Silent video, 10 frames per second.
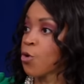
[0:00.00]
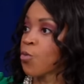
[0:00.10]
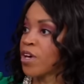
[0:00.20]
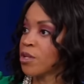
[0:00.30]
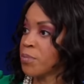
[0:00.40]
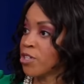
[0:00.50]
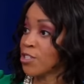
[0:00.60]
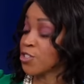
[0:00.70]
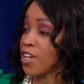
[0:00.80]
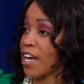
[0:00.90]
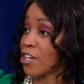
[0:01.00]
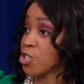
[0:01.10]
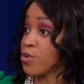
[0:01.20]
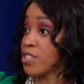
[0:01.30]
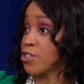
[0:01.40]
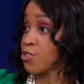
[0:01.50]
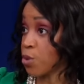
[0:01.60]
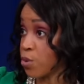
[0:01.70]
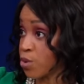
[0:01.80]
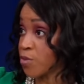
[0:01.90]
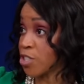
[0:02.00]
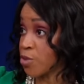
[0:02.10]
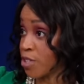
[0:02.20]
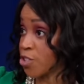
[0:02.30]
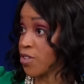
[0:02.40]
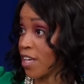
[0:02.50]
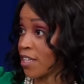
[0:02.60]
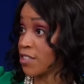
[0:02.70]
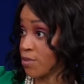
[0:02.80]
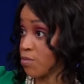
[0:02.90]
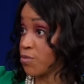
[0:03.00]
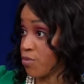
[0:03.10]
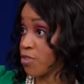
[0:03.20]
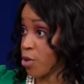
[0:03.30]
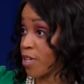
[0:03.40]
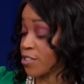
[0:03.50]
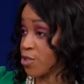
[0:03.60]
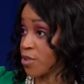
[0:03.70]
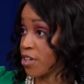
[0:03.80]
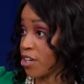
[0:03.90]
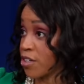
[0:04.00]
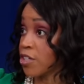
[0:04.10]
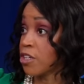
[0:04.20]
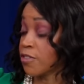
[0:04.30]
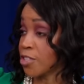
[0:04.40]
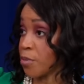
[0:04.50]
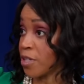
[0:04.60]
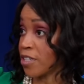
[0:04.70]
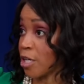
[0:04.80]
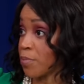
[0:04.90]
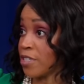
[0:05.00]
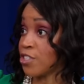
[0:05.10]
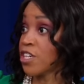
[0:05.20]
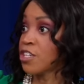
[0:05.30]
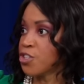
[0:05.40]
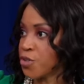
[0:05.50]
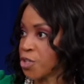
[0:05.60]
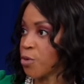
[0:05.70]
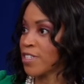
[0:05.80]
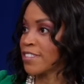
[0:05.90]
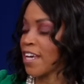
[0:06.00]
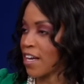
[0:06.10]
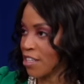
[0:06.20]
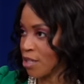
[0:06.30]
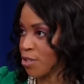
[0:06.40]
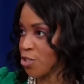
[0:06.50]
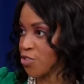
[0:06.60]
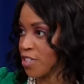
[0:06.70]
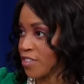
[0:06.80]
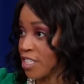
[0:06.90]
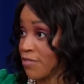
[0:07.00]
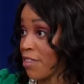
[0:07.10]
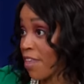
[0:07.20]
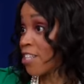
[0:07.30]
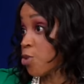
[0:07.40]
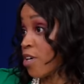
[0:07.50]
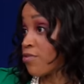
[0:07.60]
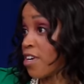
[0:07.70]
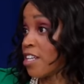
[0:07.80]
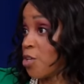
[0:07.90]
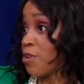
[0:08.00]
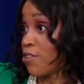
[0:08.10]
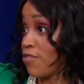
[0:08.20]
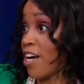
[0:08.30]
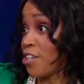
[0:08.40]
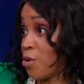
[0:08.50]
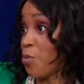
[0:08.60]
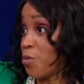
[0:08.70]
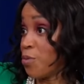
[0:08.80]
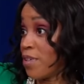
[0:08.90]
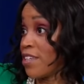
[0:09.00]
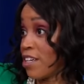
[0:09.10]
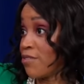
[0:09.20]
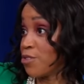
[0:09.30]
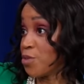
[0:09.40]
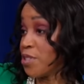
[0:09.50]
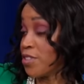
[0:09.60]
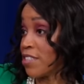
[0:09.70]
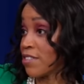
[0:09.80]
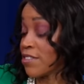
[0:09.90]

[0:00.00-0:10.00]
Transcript: When the buildings are actually sold, which is what she'll likely request to occur for some of the companies, you'll know exactly how much you receive. And that's, quite frankly, what the value will be of those buildings.